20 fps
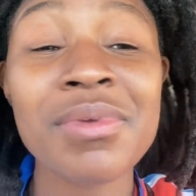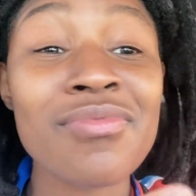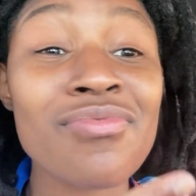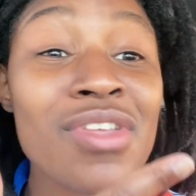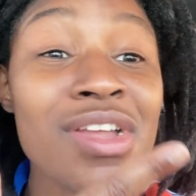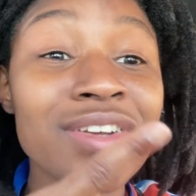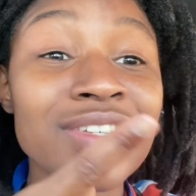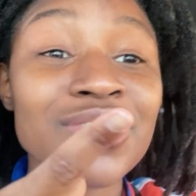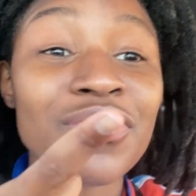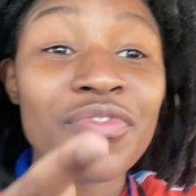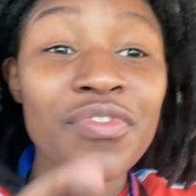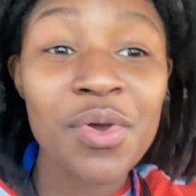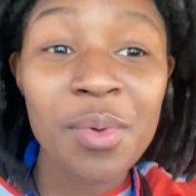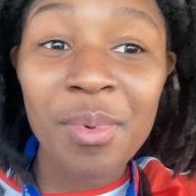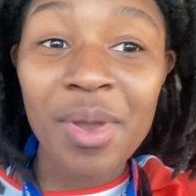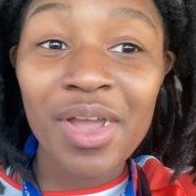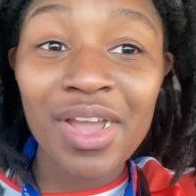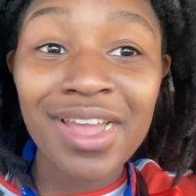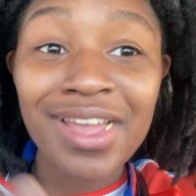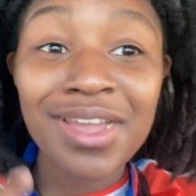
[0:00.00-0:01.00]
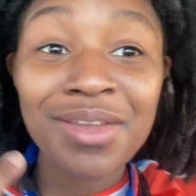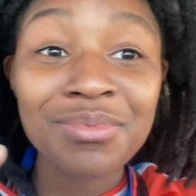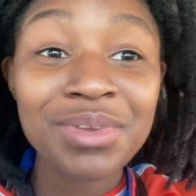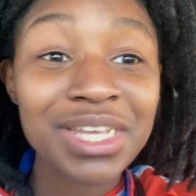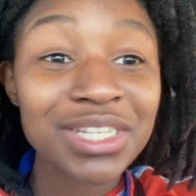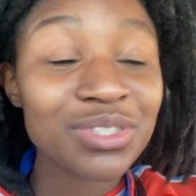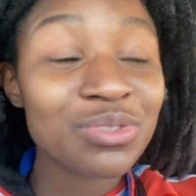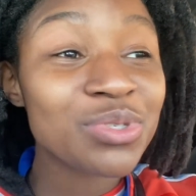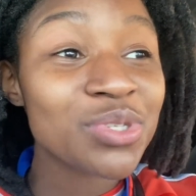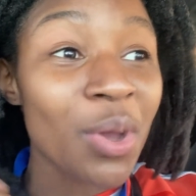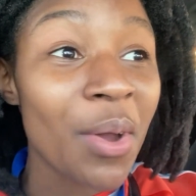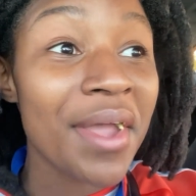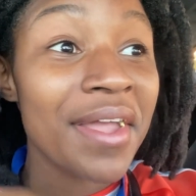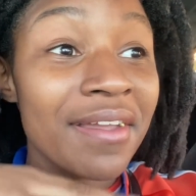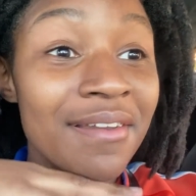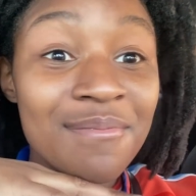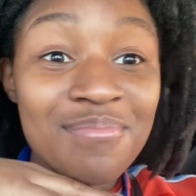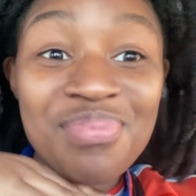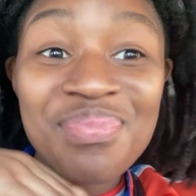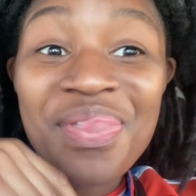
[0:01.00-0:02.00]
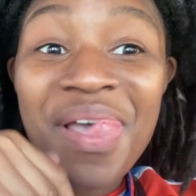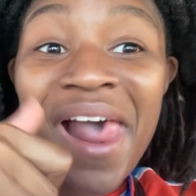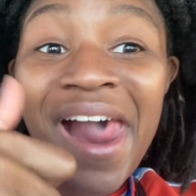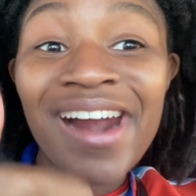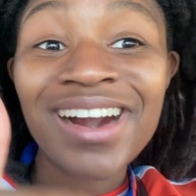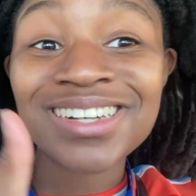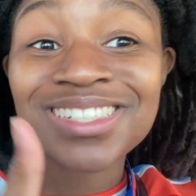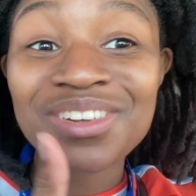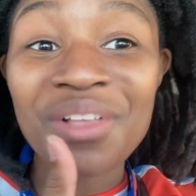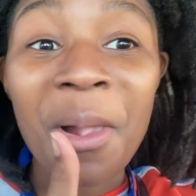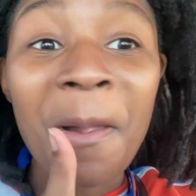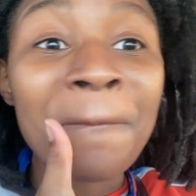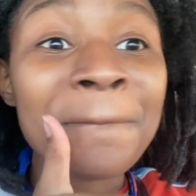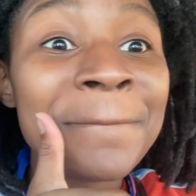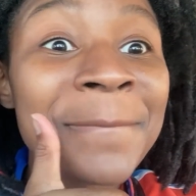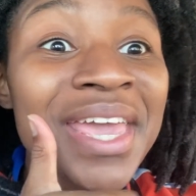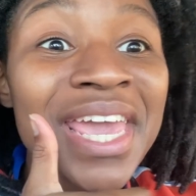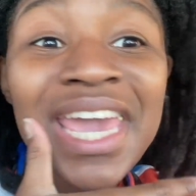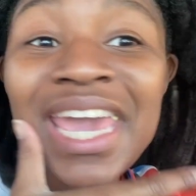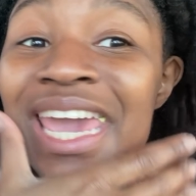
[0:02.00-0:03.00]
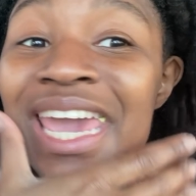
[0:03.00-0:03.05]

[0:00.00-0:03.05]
if there's a football game, guess who's going? Me!